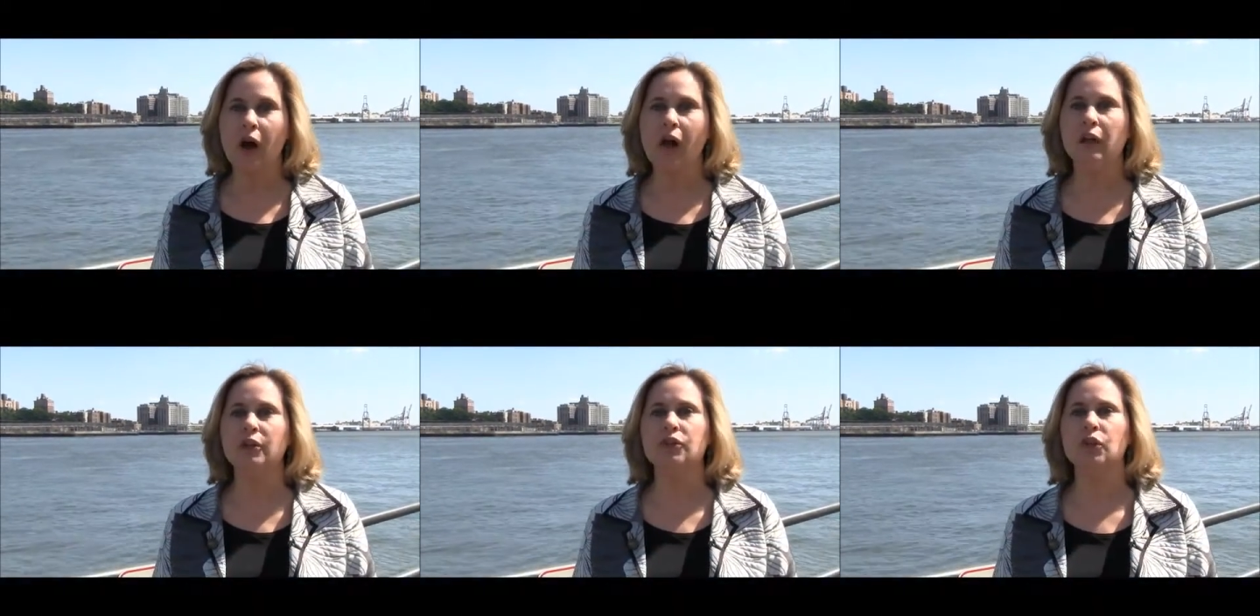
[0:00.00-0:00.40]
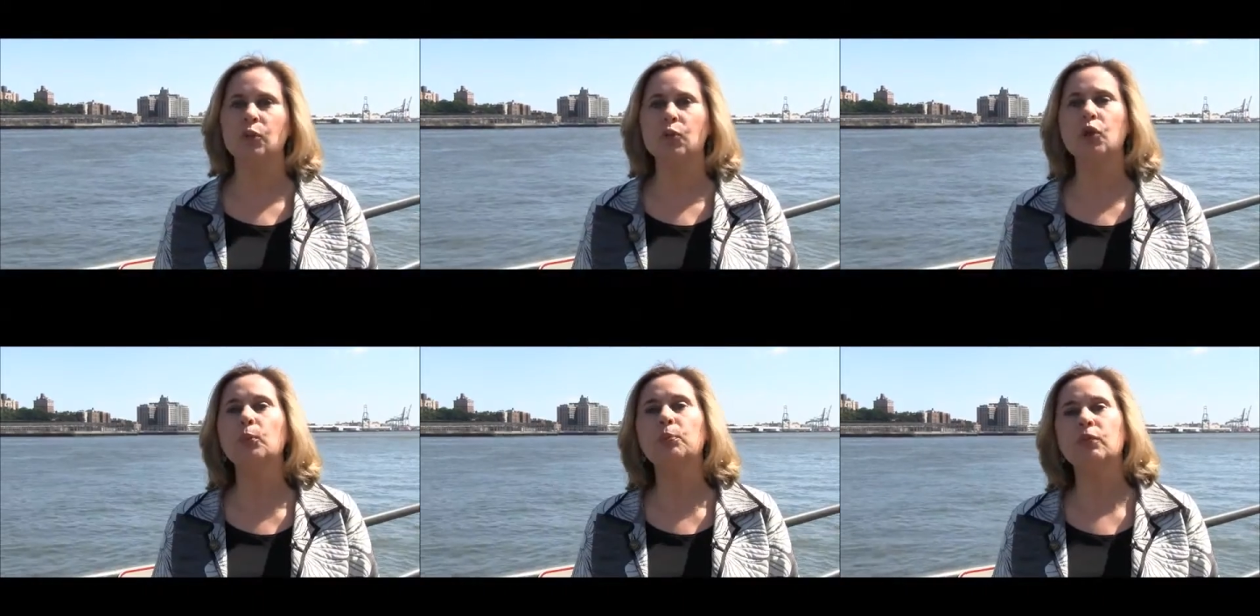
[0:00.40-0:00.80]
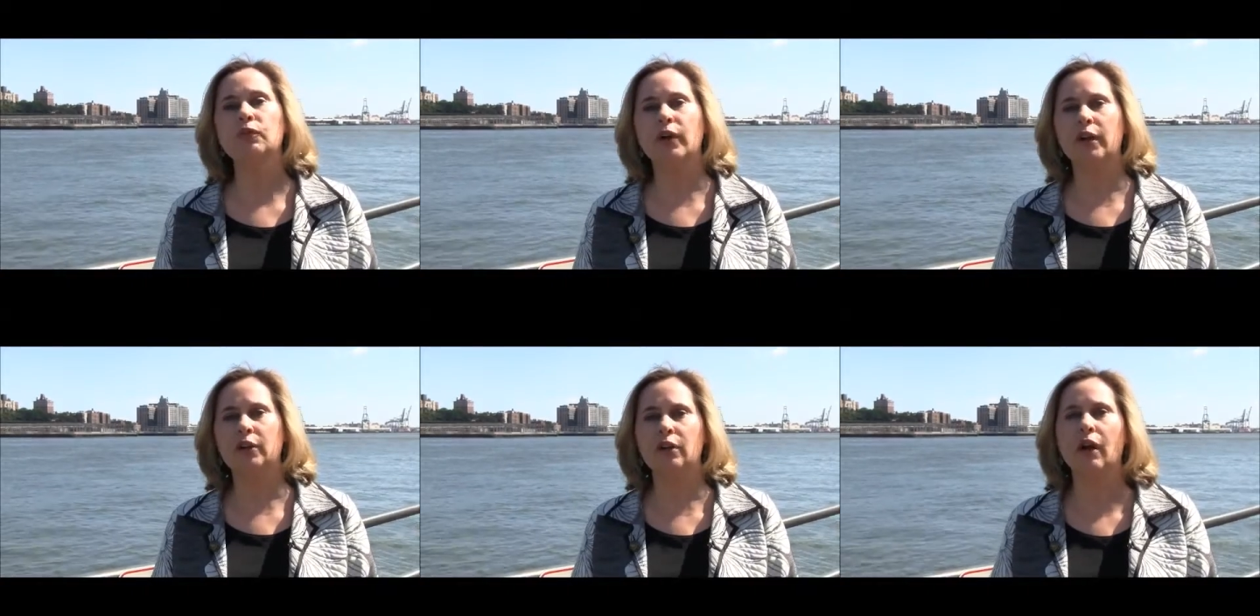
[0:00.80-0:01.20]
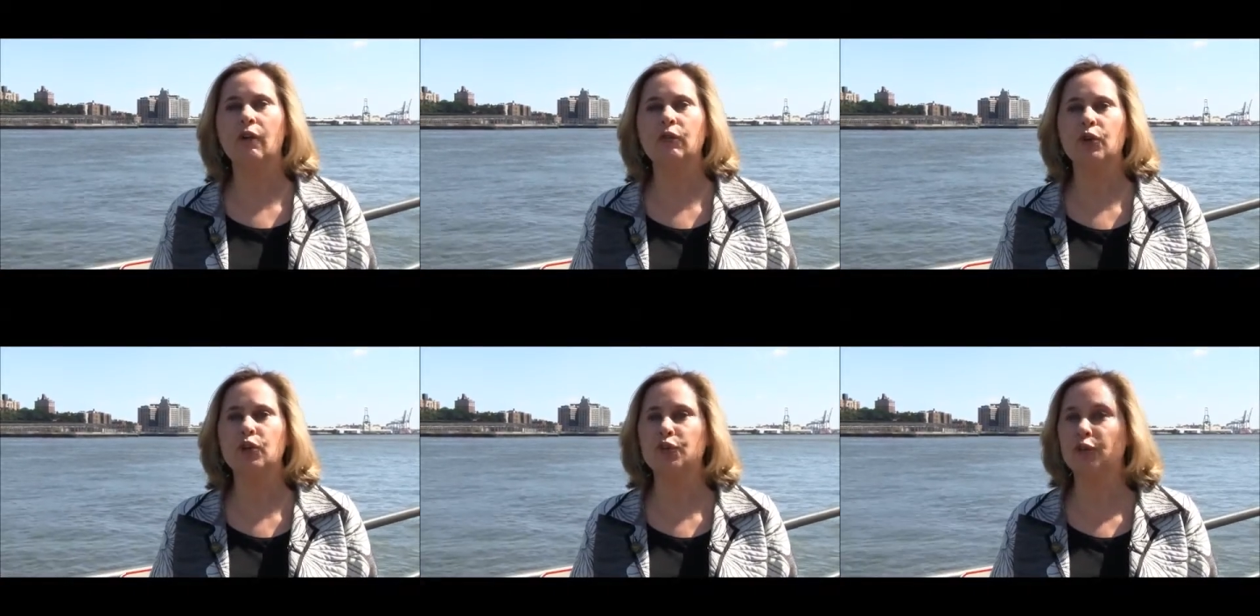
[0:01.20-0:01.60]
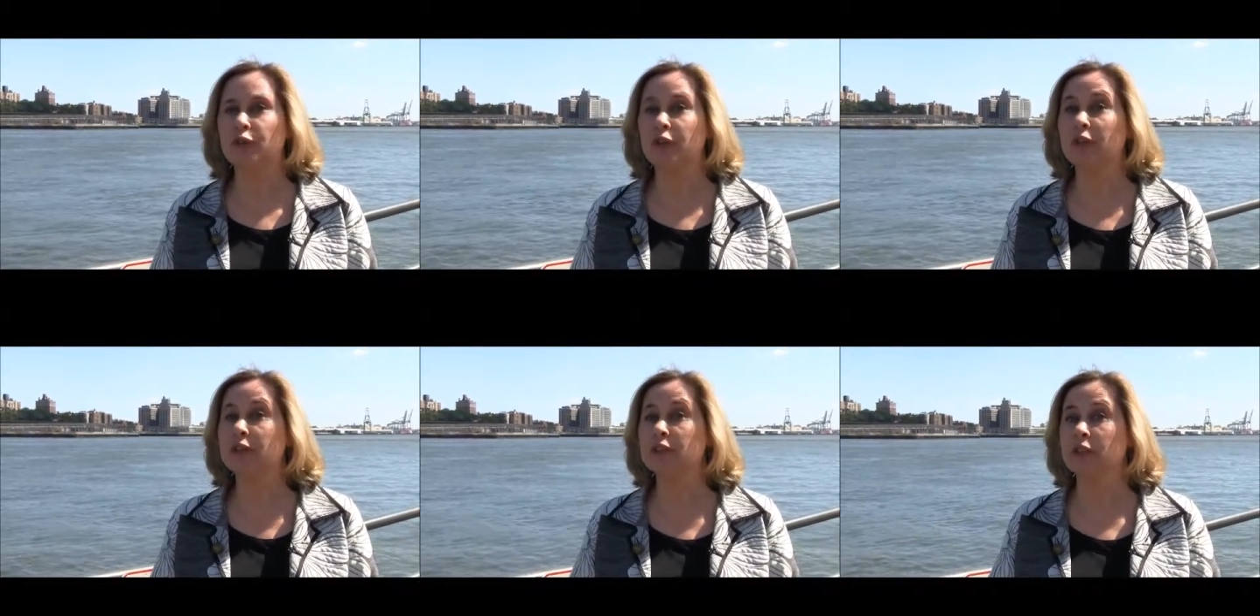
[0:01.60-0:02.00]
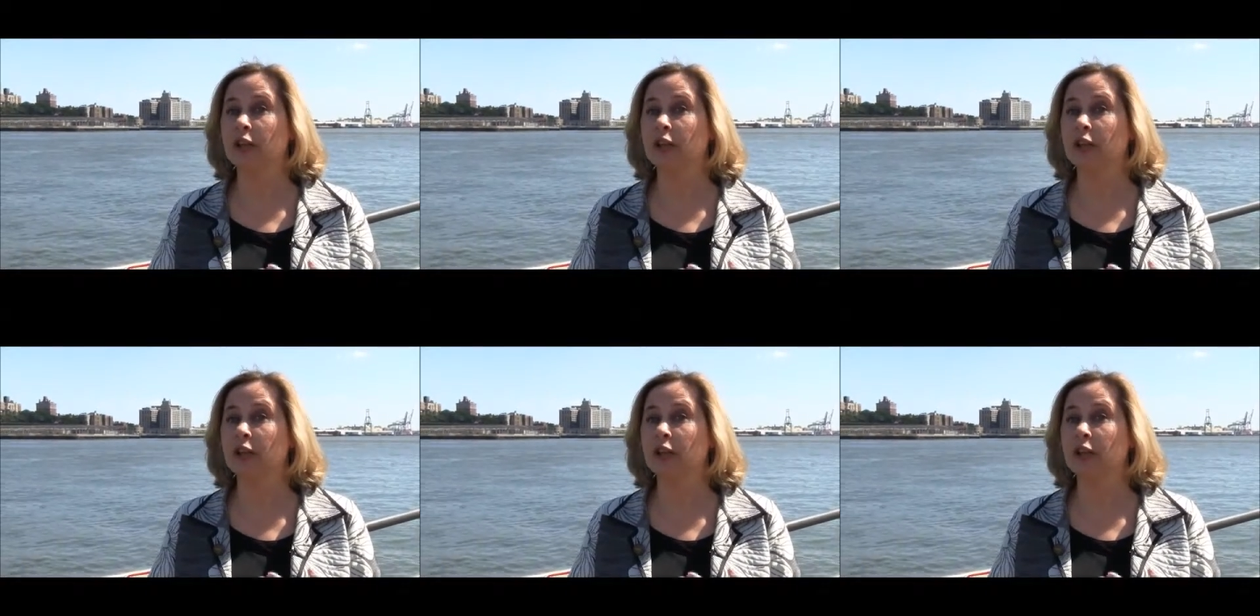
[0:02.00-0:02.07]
policy will provide coverage for things